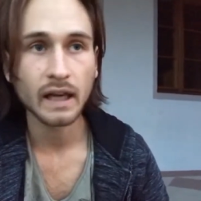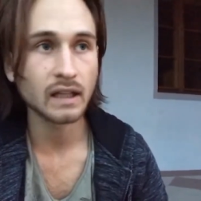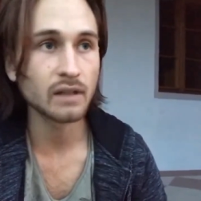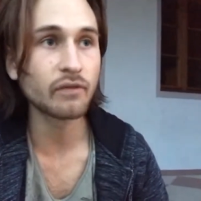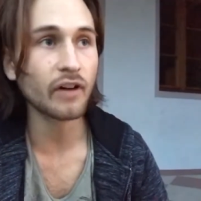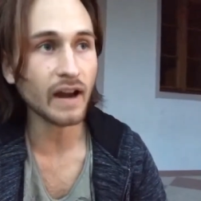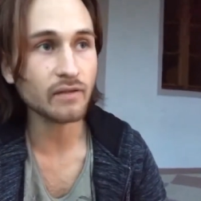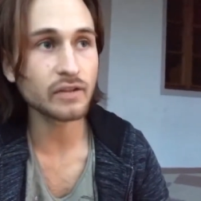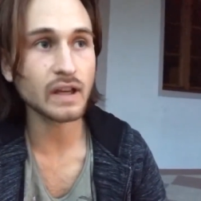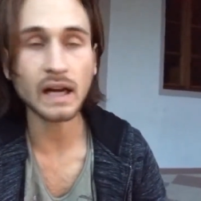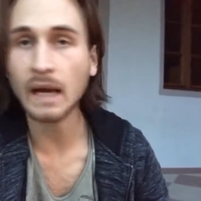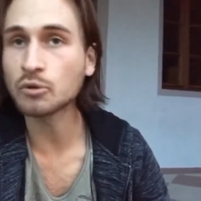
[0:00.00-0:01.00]
And in five
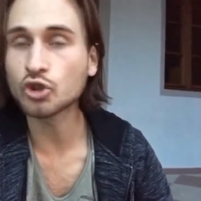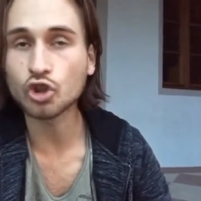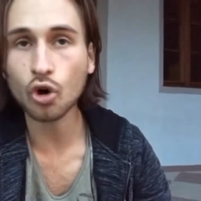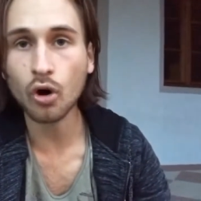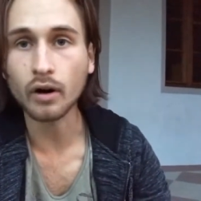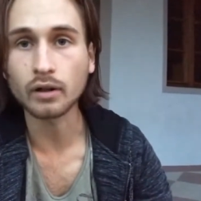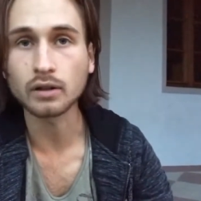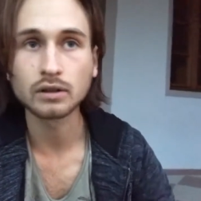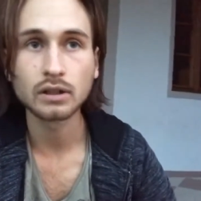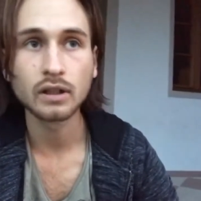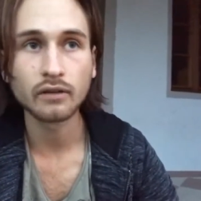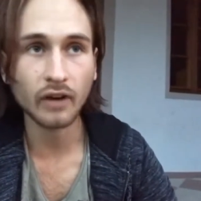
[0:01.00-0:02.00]
years, I'm sure,
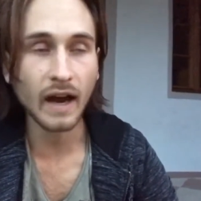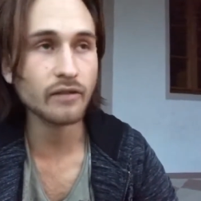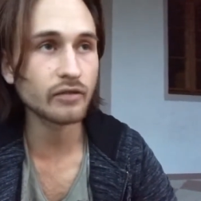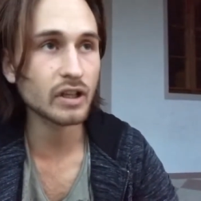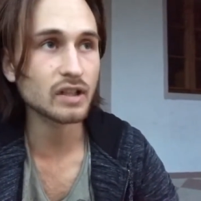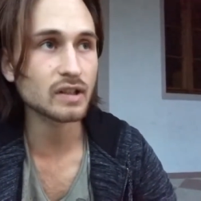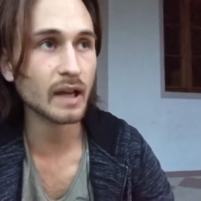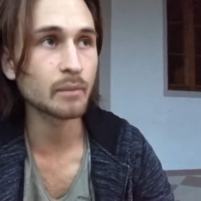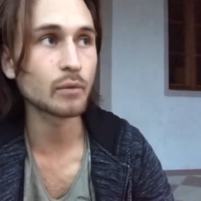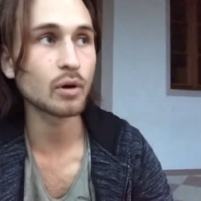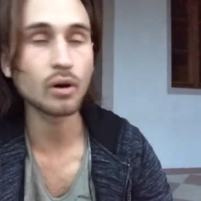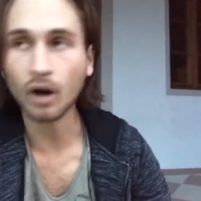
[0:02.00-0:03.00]
five years,
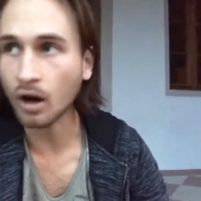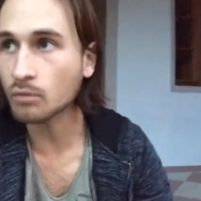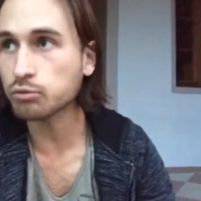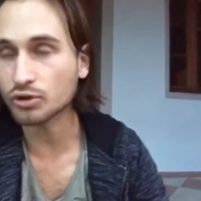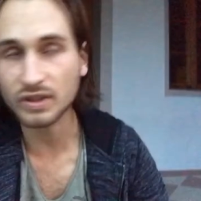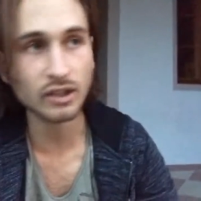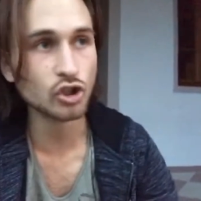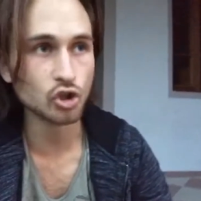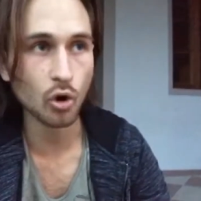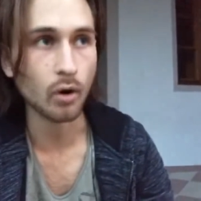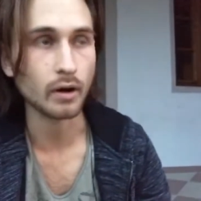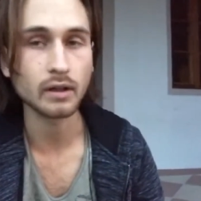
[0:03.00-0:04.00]
I'm 100%
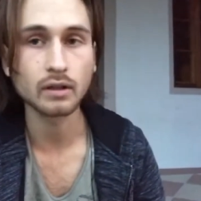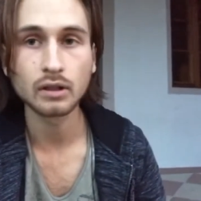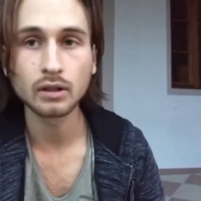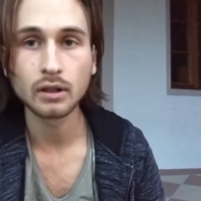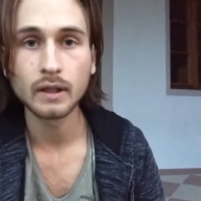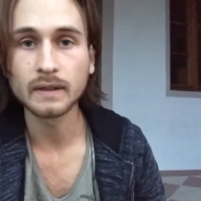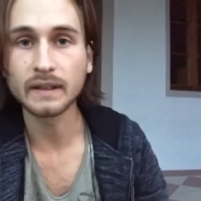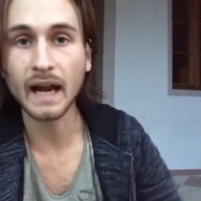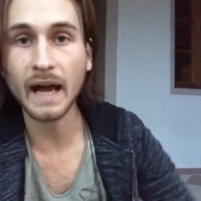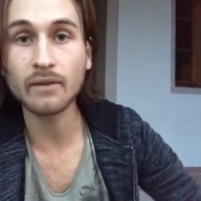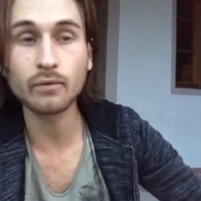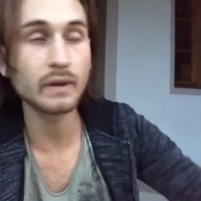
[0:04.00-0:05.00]
sure that
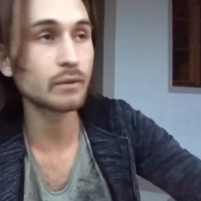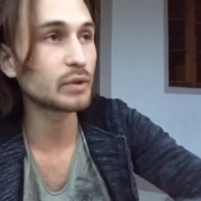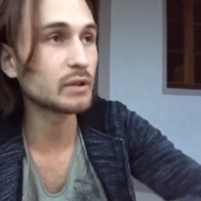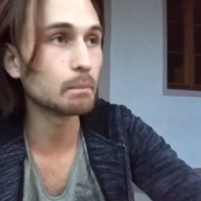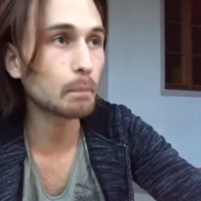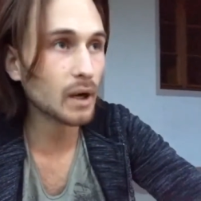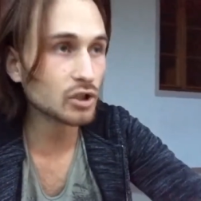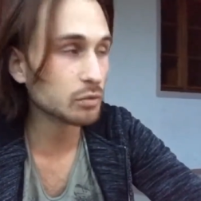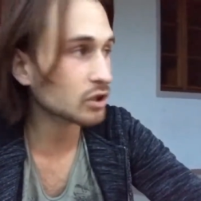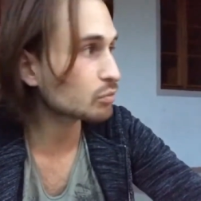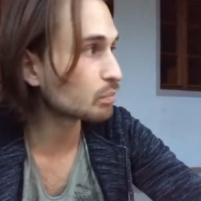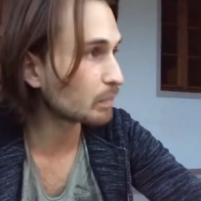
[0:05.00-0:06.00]
I will be much
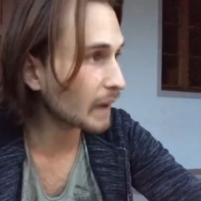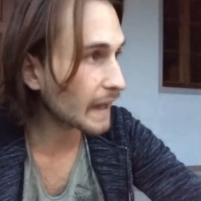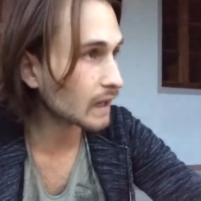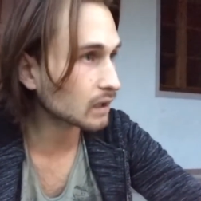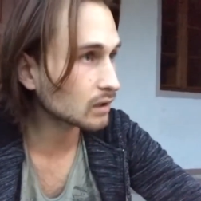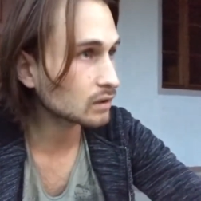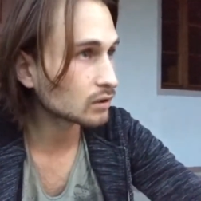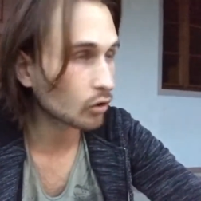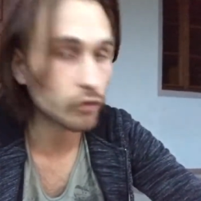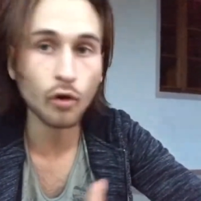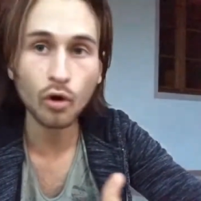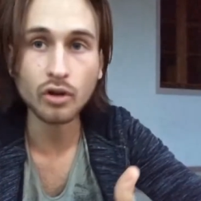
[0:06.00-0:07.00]
much better
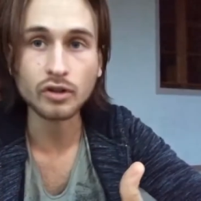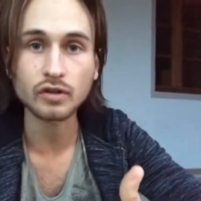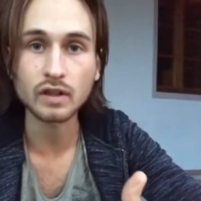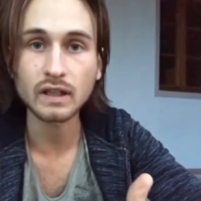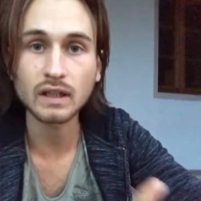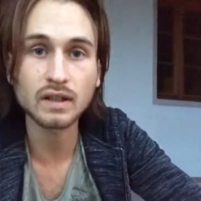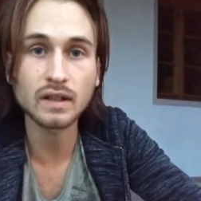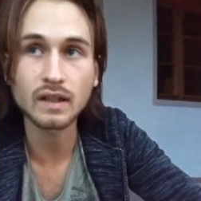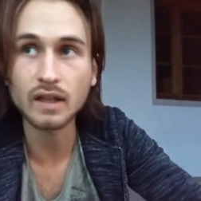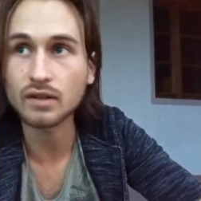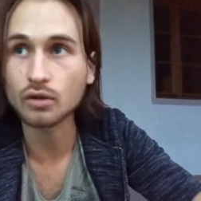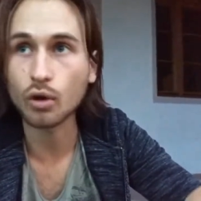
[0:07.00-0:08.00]
of course
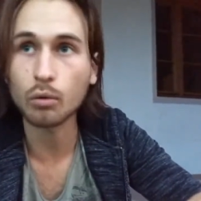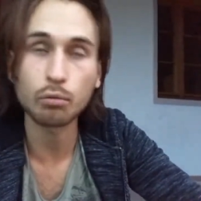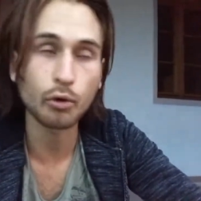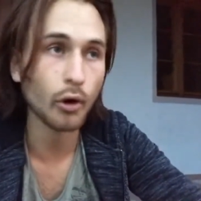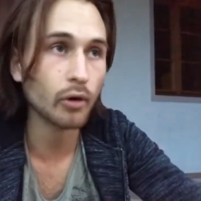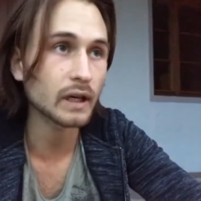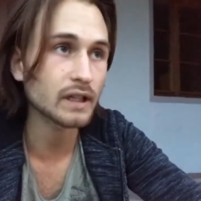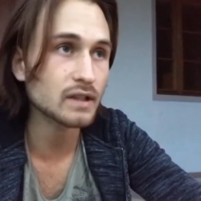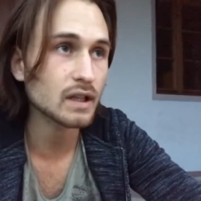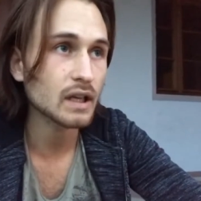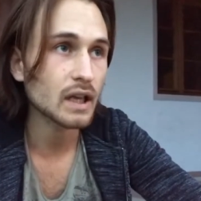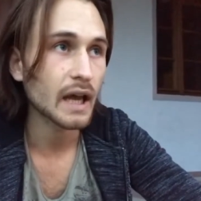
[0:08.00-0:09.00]
that's normal progress
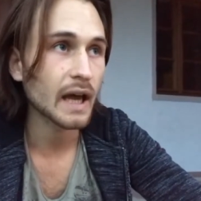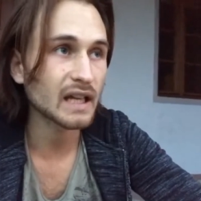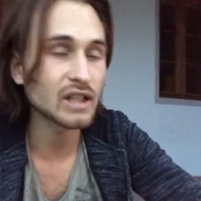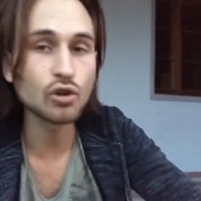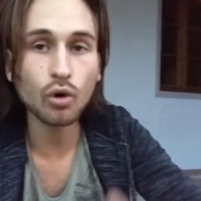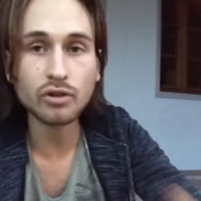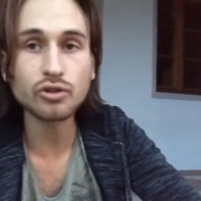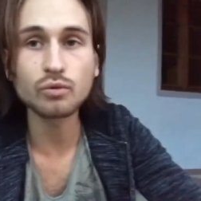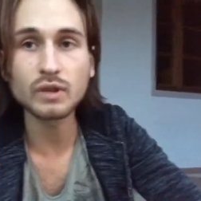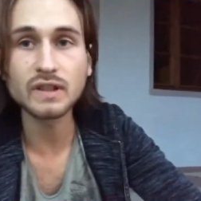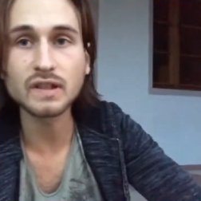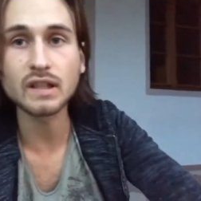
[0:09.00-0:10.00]
and you also
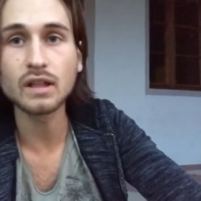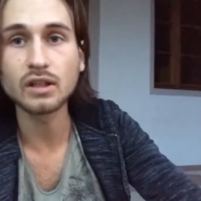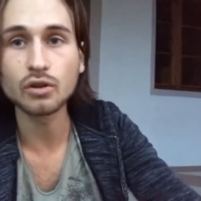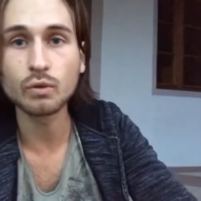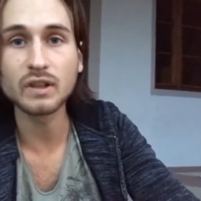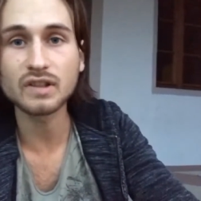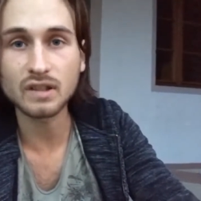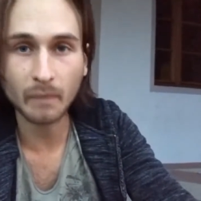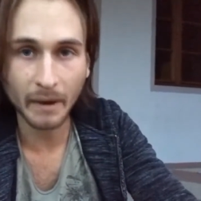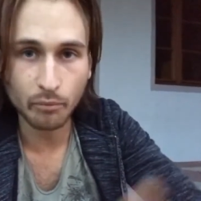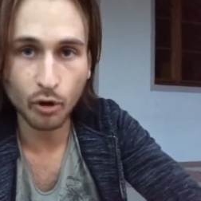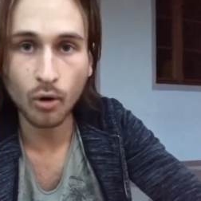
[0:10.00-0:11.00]
will see you will see
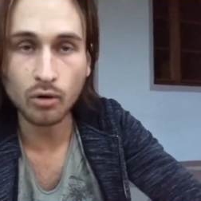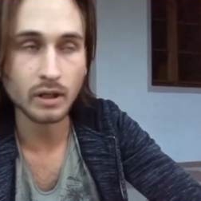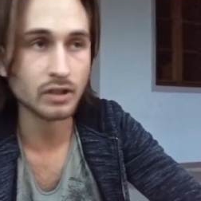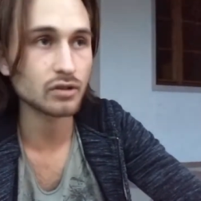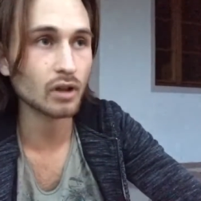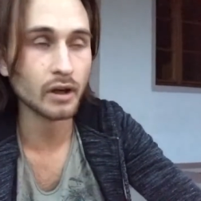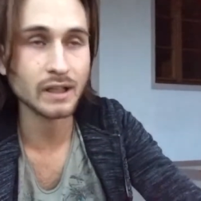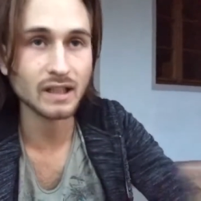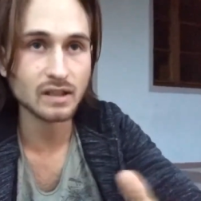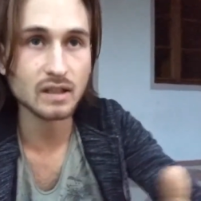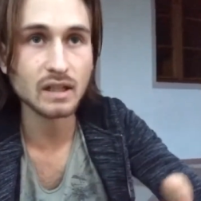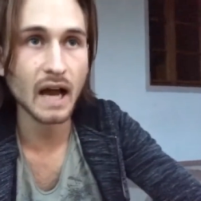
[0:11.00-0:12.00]
my progress during
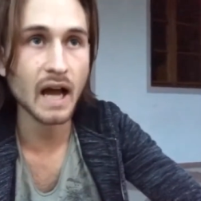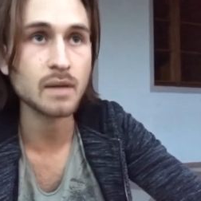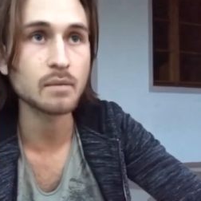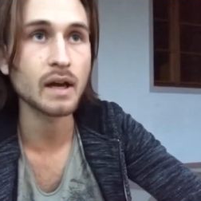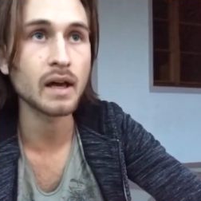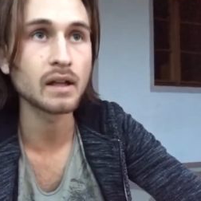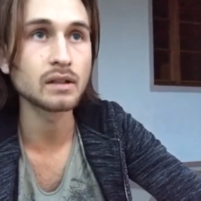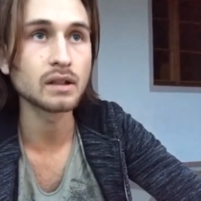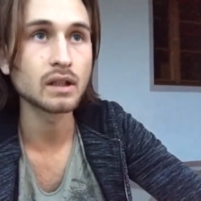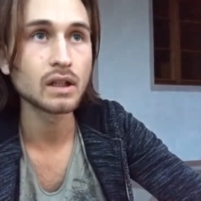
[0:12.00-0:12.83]
this time and